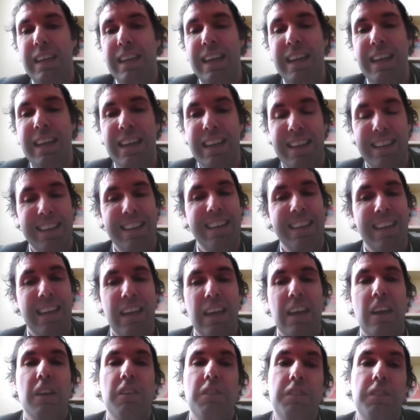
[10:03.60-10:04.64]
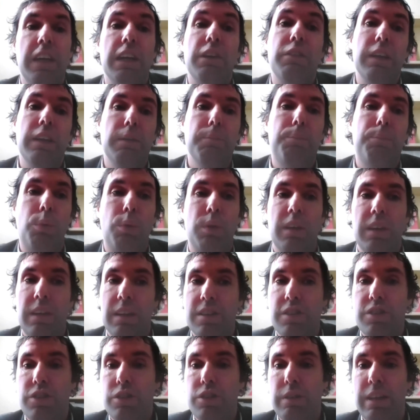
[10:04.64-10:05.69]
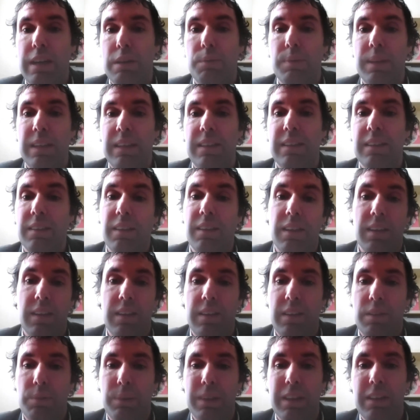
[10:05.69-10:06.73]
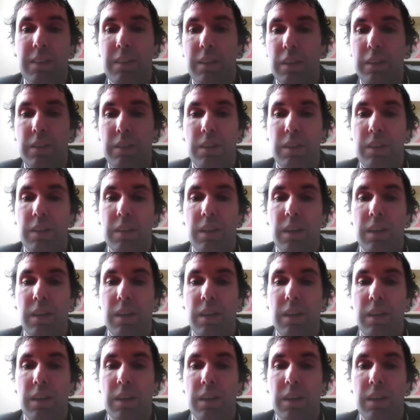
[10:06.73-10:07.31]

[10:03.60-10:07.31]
a very important issue that we deal with on